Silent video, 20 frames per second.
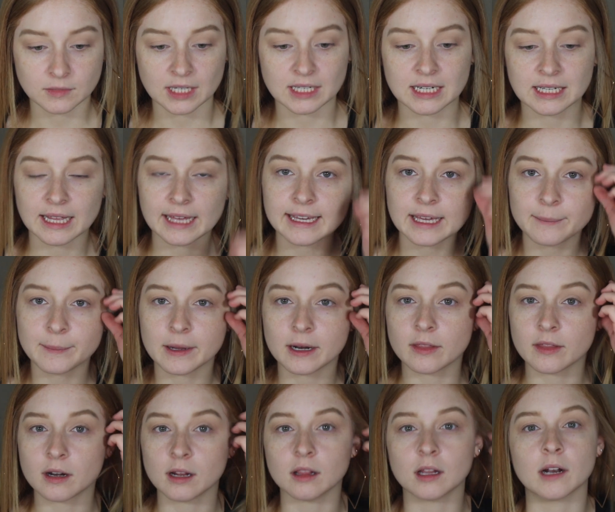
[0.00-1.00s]
And I like it better
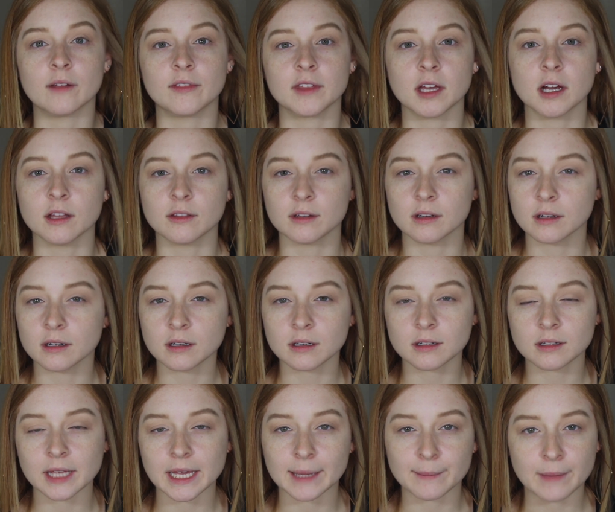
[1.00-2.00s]
than a lot of the
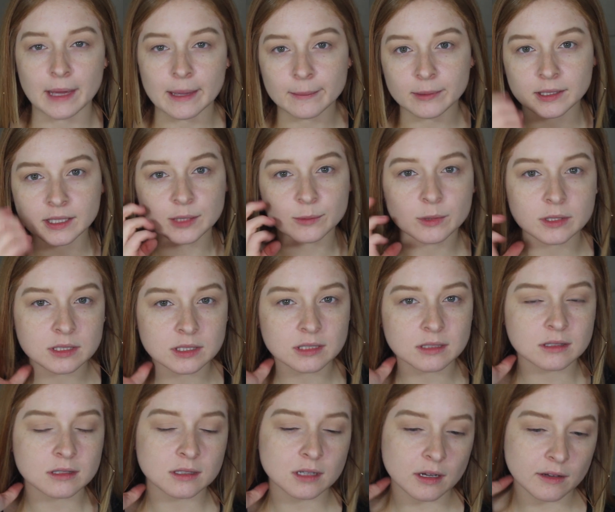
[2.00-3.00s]
other like Maybelline ones
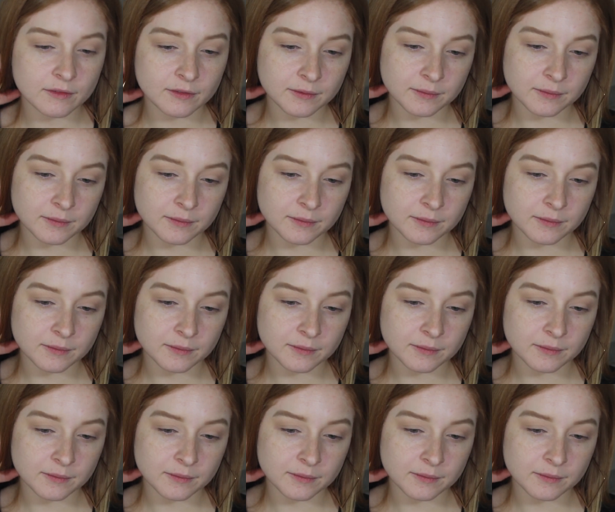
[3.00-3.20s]
and stuff.